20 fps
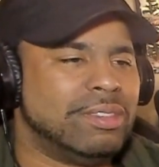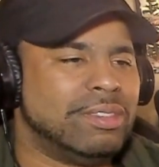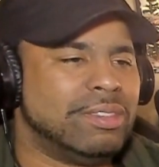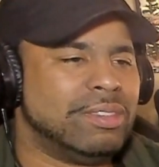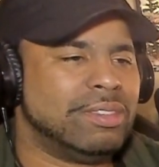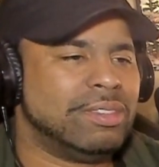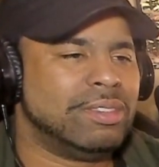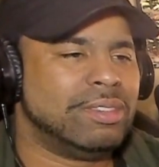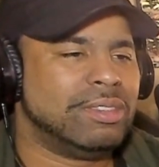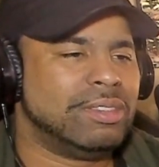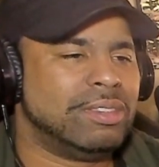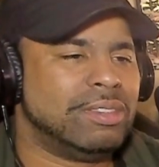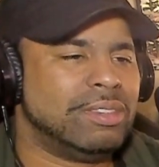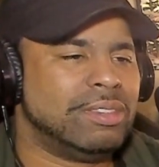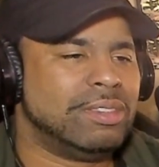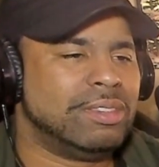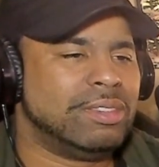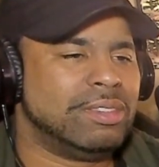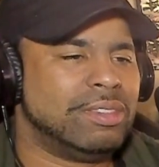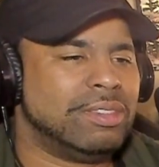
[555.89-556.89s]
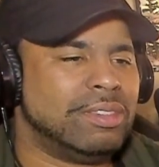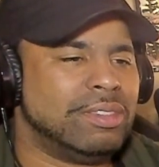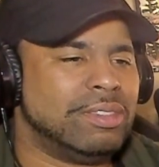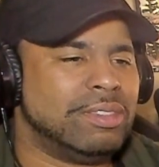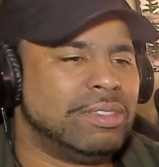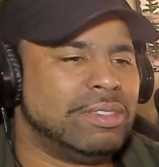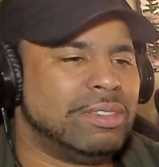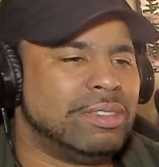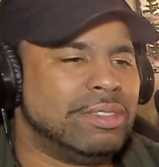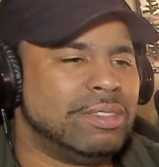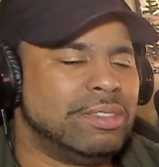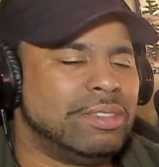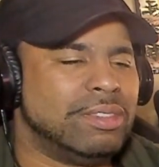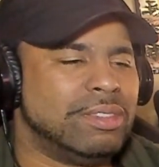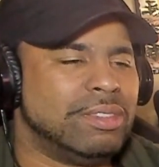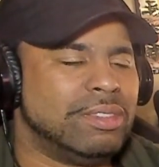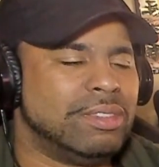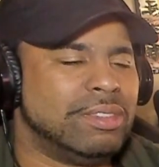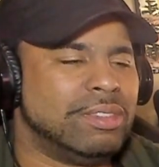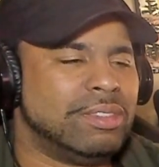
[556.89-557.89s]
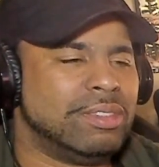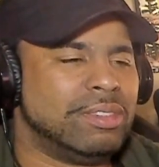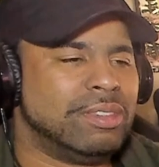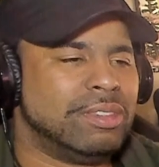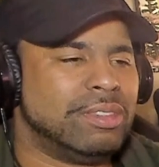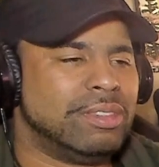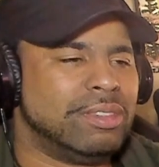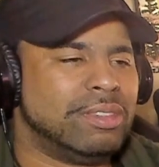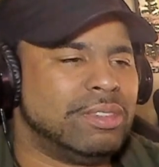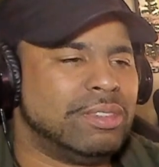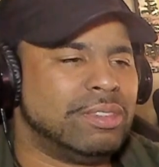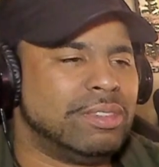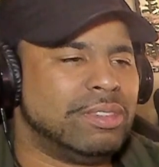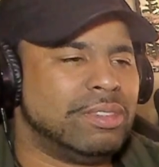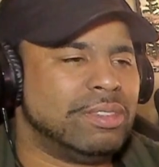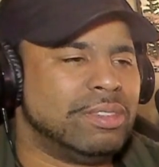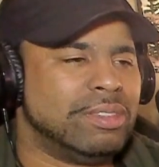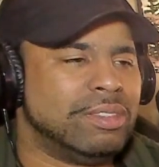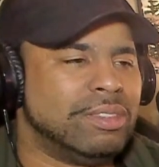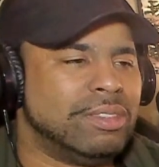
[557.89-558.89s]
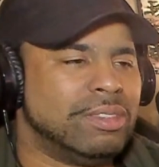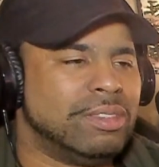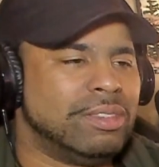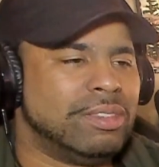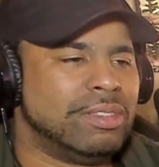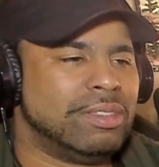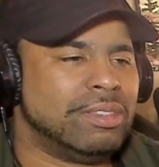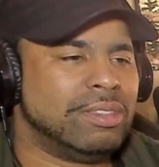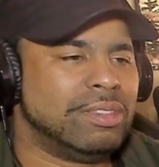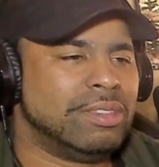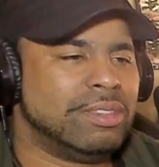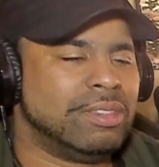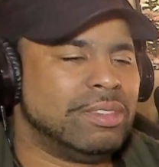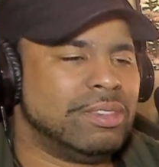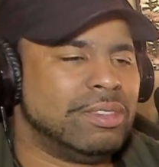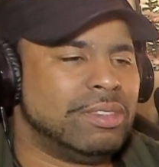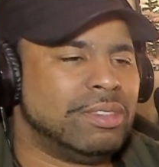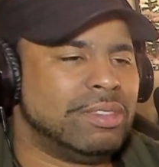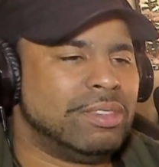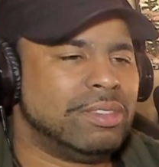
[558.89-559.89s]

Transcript: (silent)